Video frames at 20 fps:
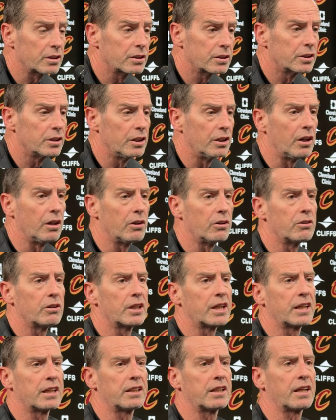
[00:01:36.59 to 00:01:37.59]
You know,
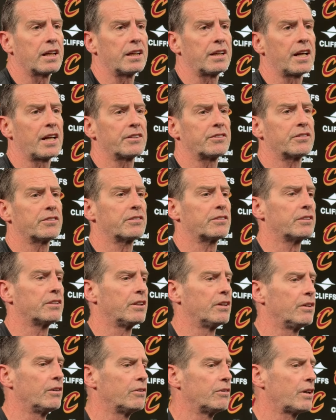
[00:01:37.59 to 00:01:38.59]
and that's, you
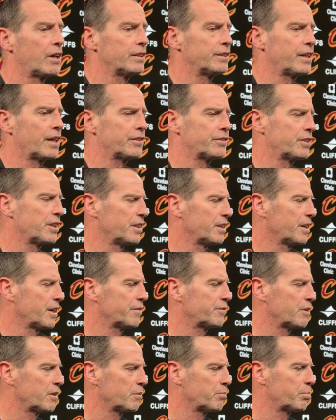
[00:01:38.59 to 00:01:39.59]
know, I said it
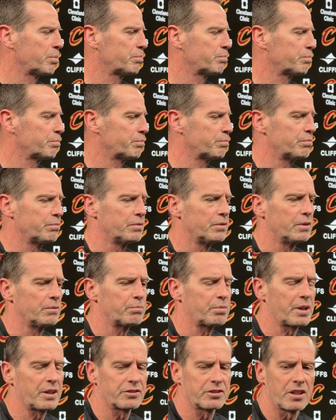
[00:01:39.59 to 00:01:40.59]
after the
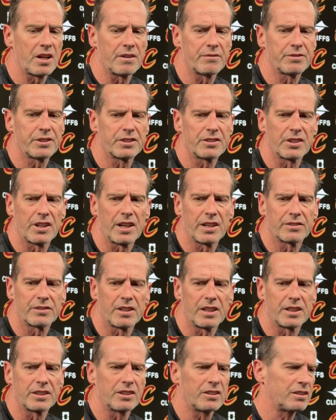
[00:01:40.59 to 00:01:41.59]
press conference last
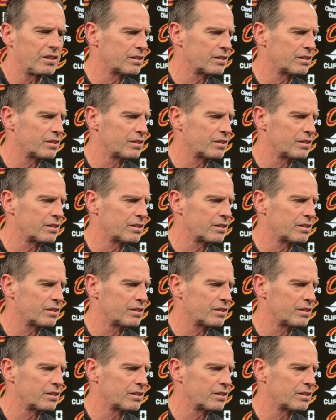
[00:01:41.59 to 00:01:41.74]
night.